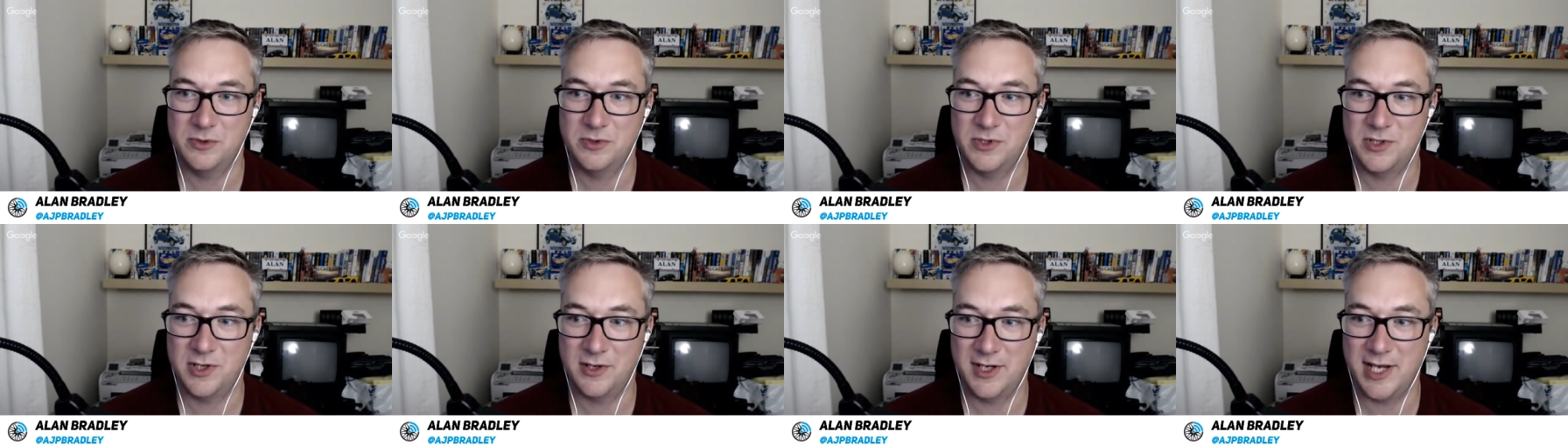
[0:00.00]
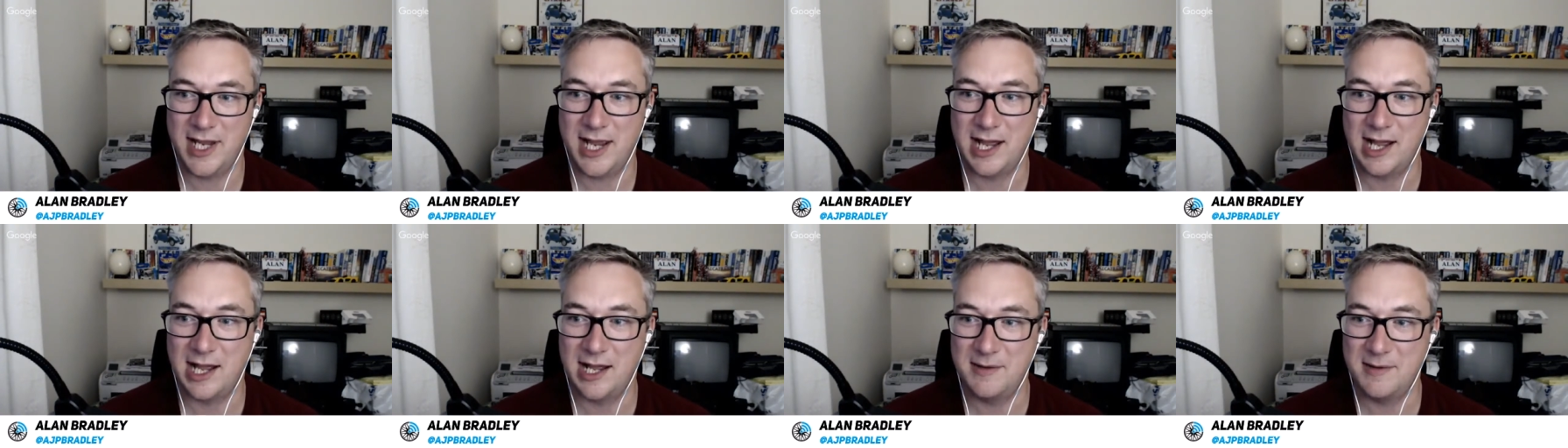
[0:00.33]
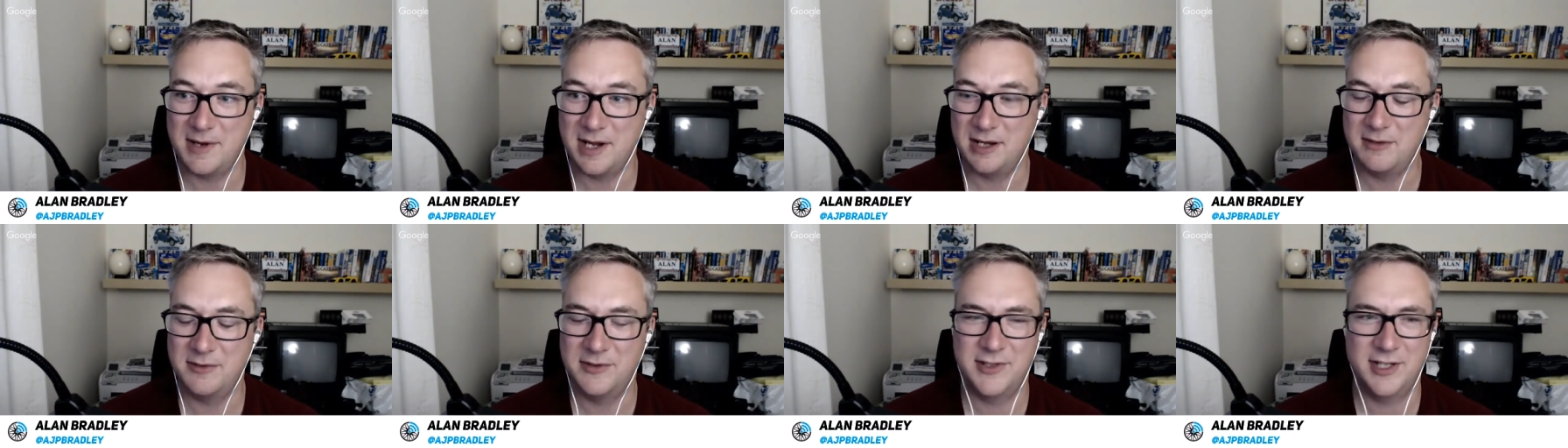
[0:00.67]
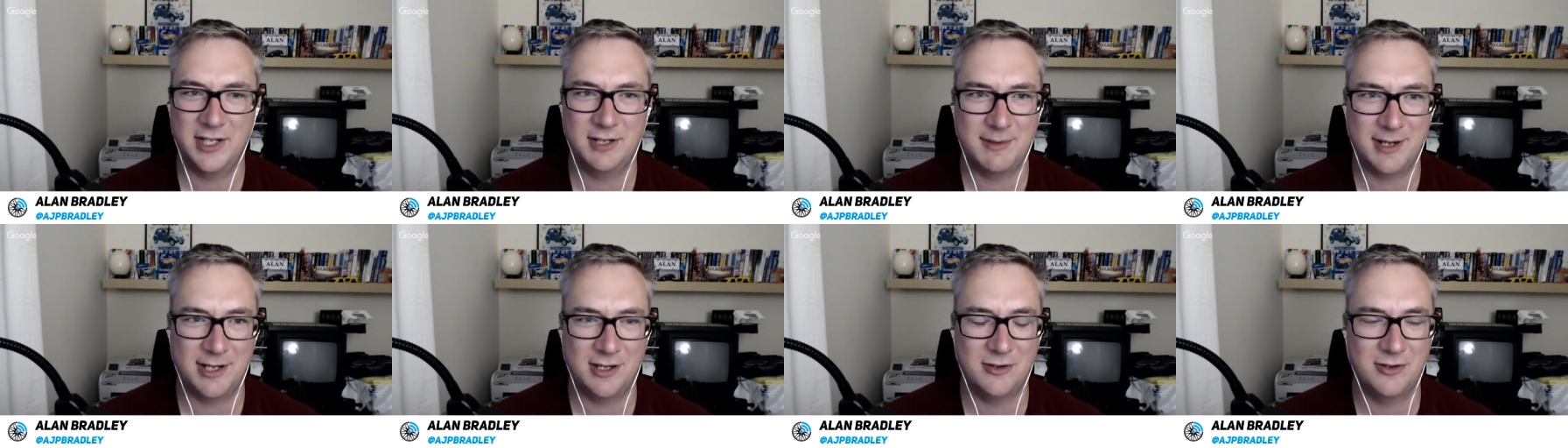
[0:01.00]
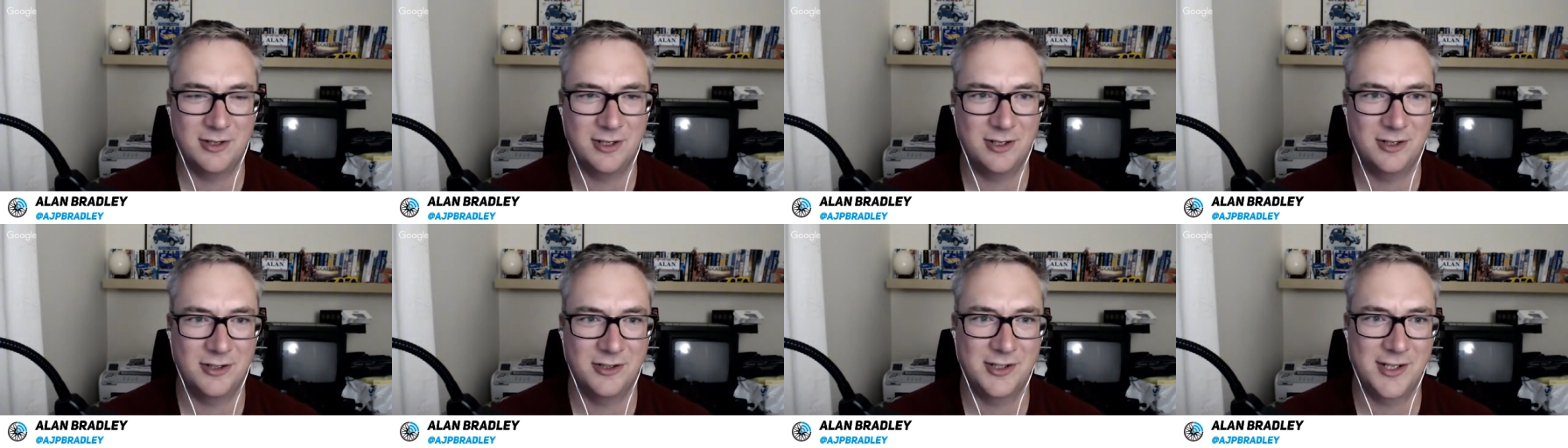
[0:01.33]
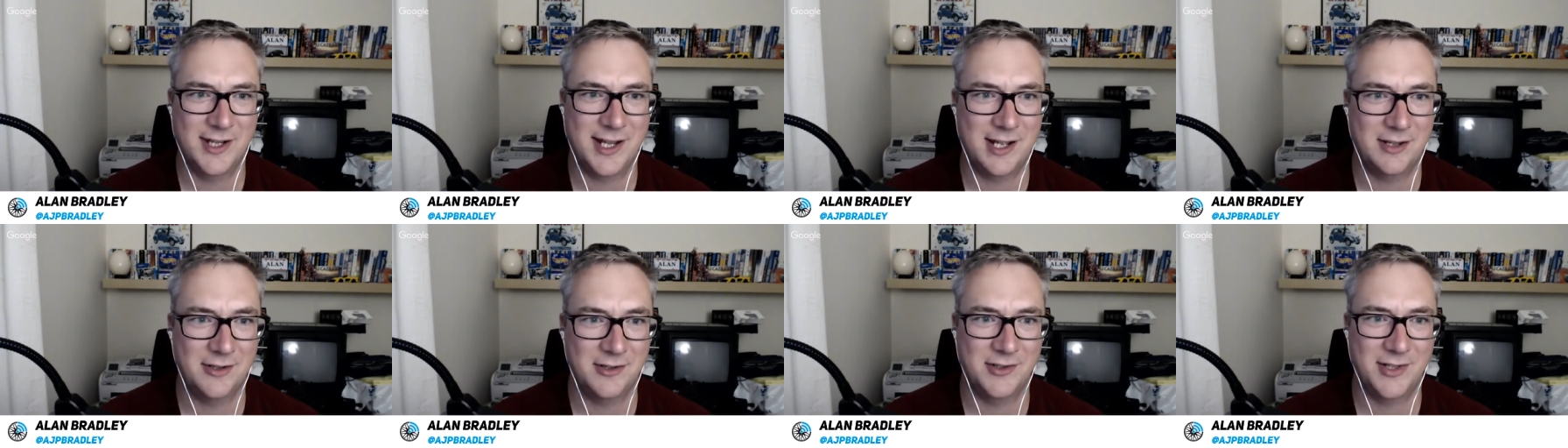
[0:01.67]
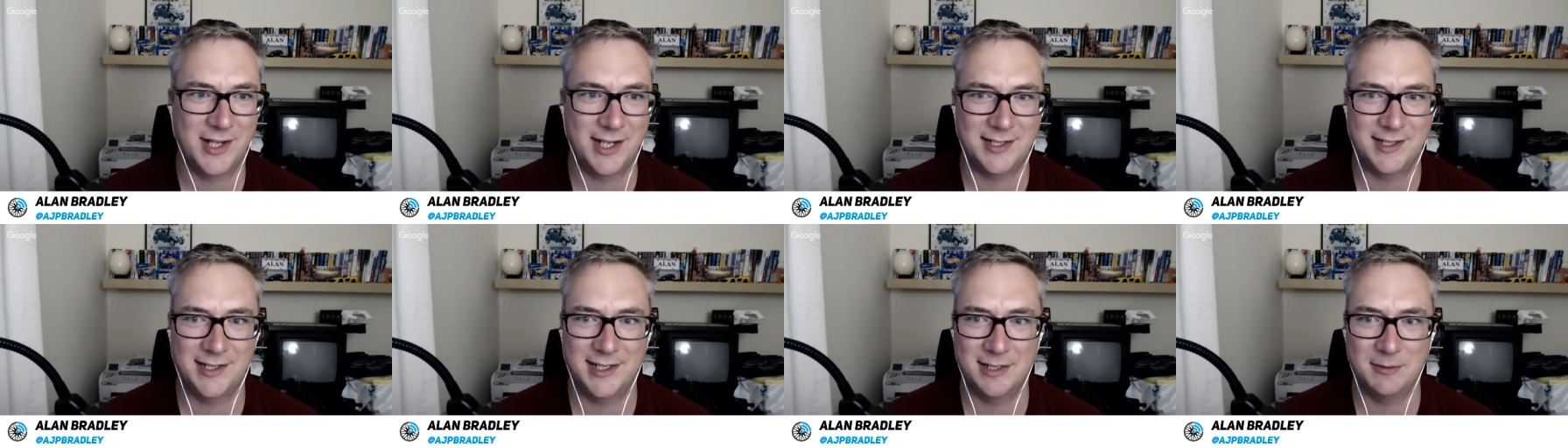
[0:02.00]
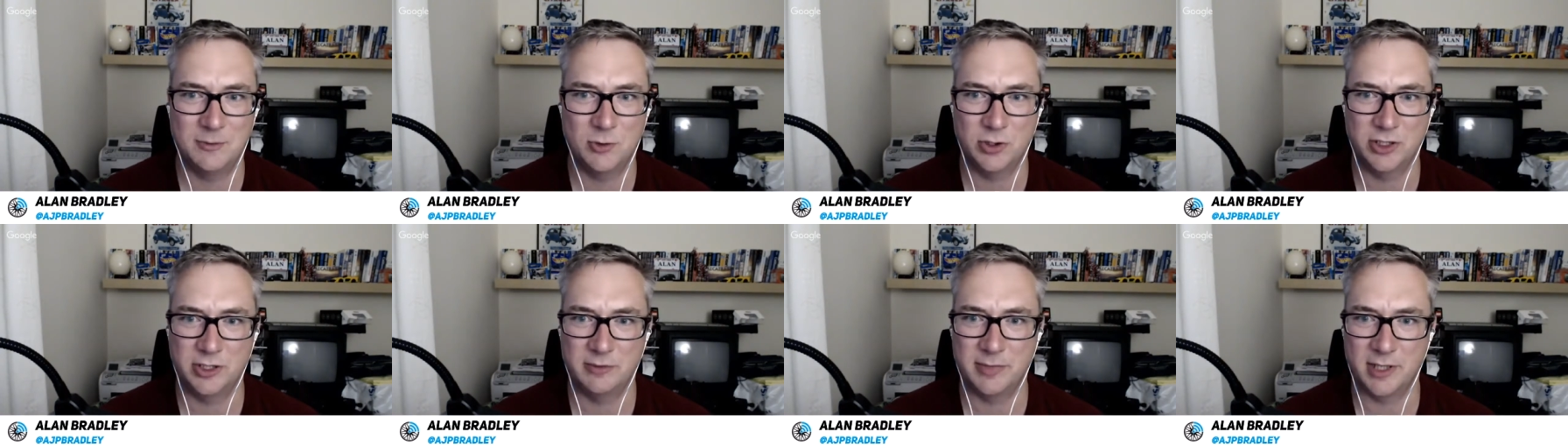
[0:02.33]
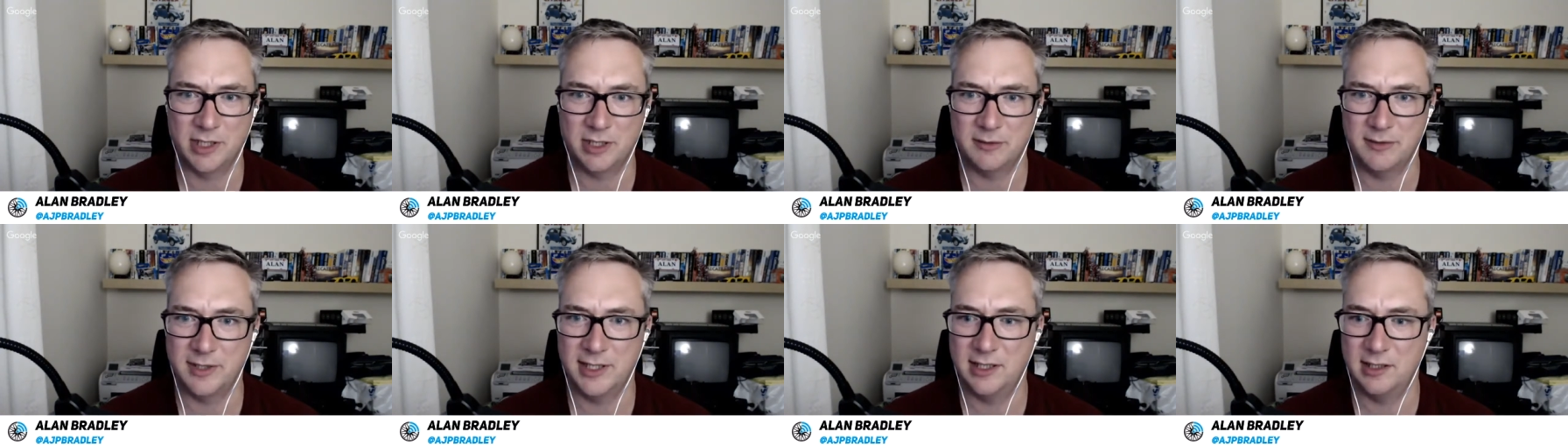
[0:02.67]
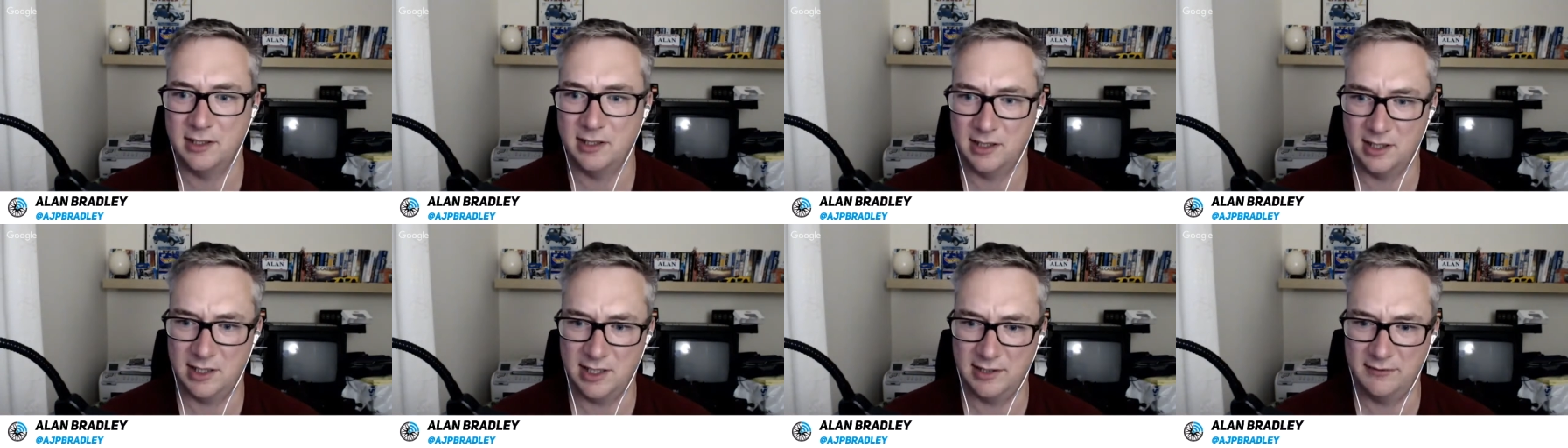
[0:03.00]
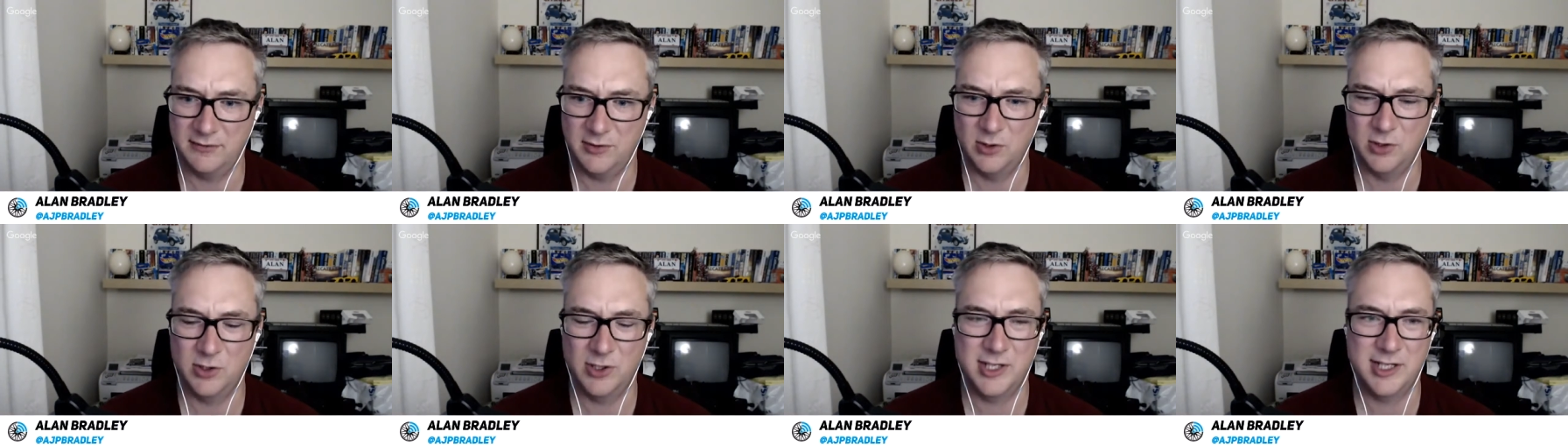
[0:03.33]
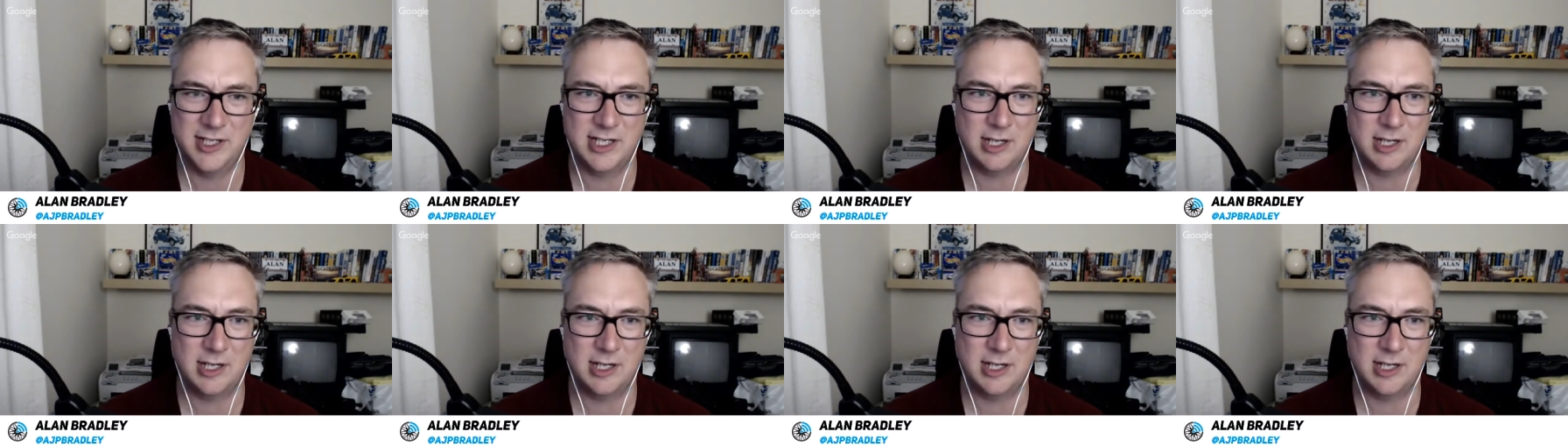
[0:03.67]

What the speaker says: yeah, I was thinking about going along to that on Saturday morning. By the way, if you look it up,